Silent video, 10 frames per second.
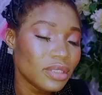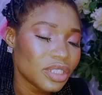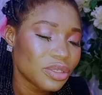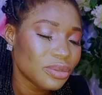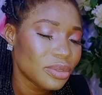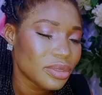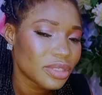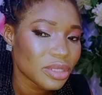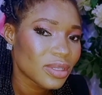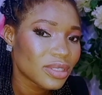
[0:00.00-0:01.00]
Djiku
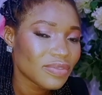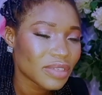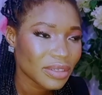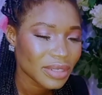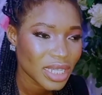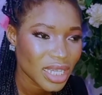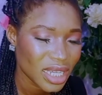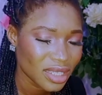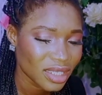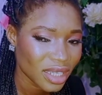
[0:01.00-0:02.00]
was he was very
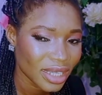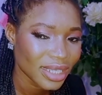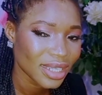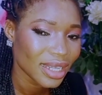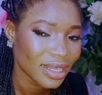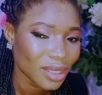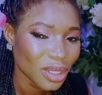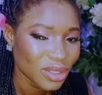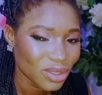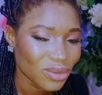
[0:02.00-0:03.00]
injured and
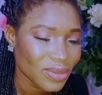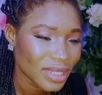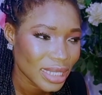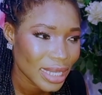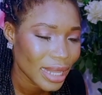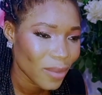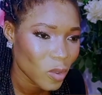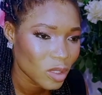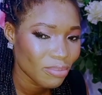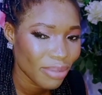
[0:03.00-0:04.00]
you could see that there
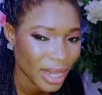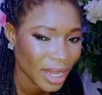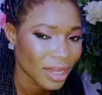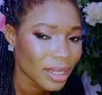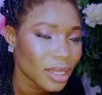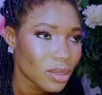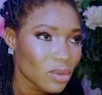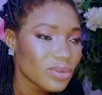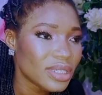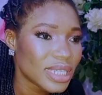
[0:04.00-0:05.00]
was pain. You
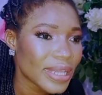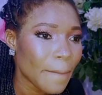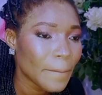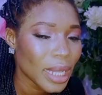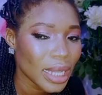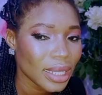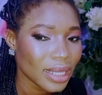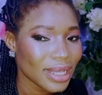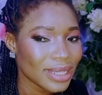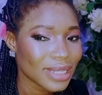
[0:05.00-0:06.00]
could see the pain
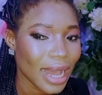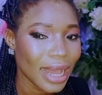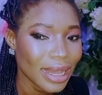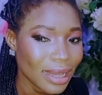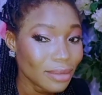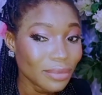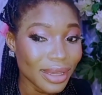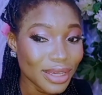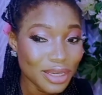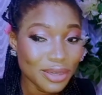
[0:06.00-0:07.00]
in his eye.
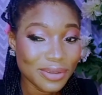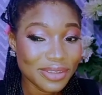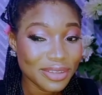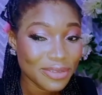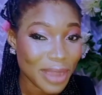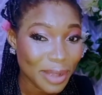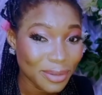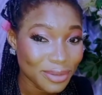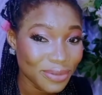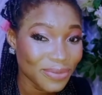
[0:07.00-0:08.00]
But he was just
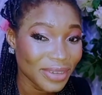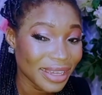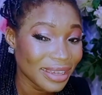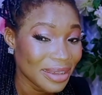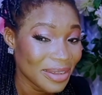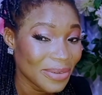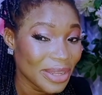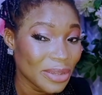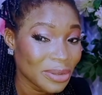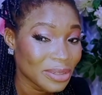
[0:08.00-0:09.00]
trying to fake
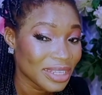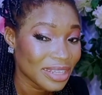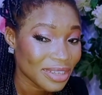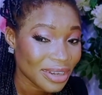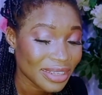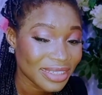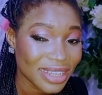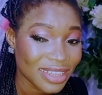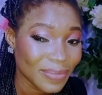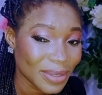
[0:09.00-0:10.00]
when he was
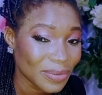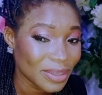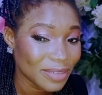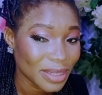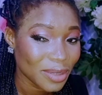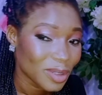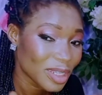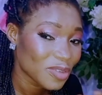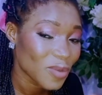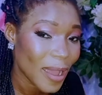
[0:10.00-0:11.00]
interacting and speaking with me, he was
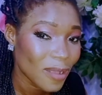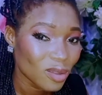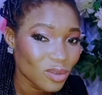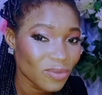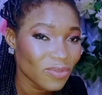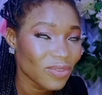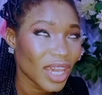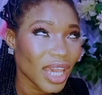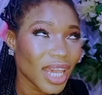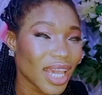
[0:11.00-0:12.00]
just trying to
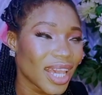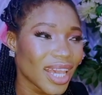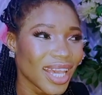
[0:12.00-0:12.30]
fake